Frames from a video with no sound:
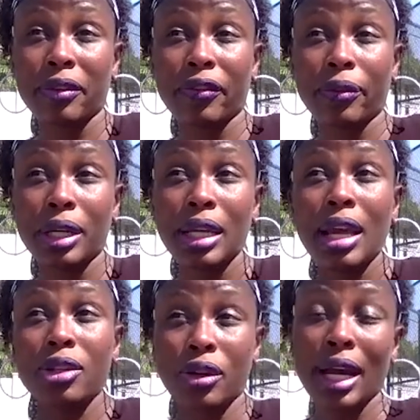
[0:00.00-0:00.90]
before
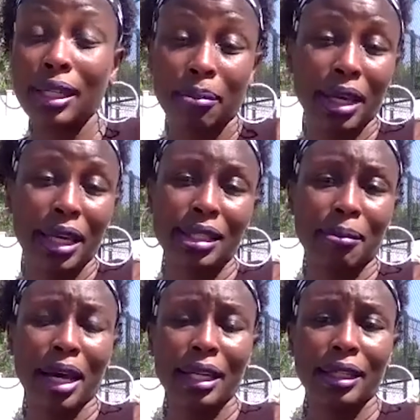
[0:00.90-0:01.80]
trying to make
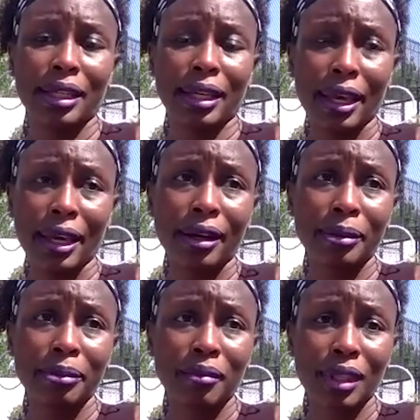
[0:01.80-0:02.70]
somebody care